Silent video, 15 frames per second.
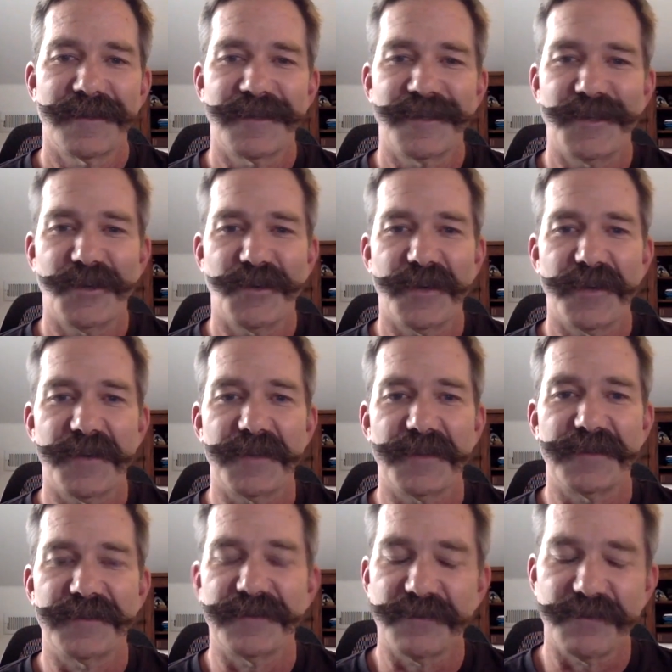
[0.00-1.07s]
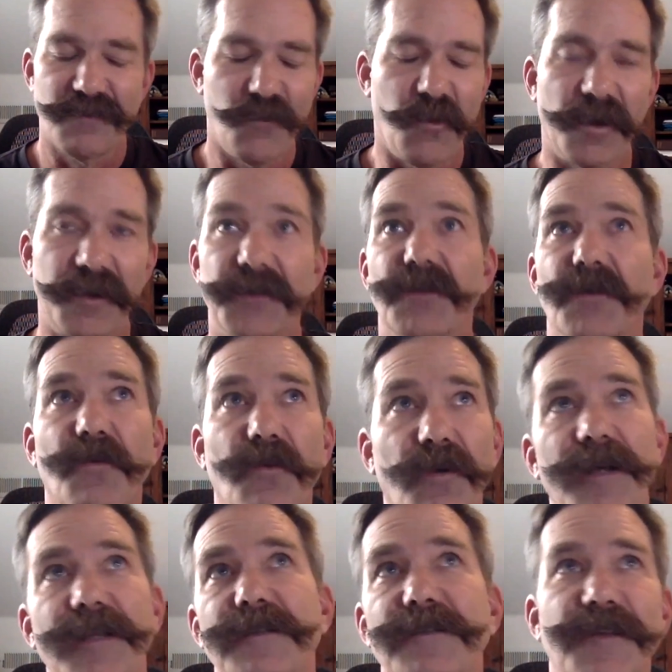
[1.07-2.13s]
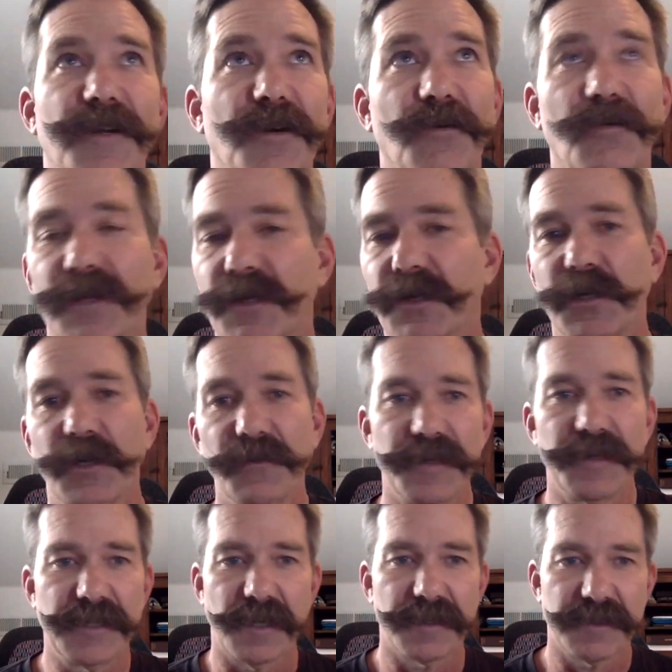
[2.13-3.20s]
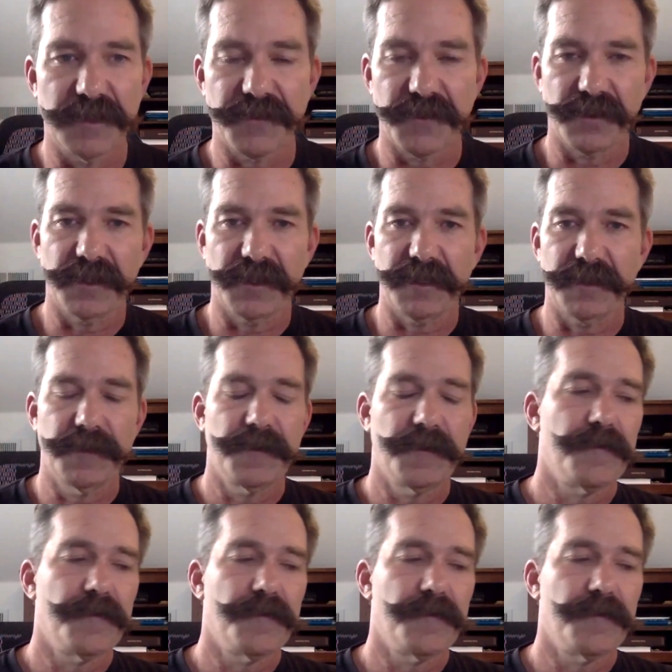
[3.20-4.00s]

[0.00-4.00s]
and then wonder what could have we done differently.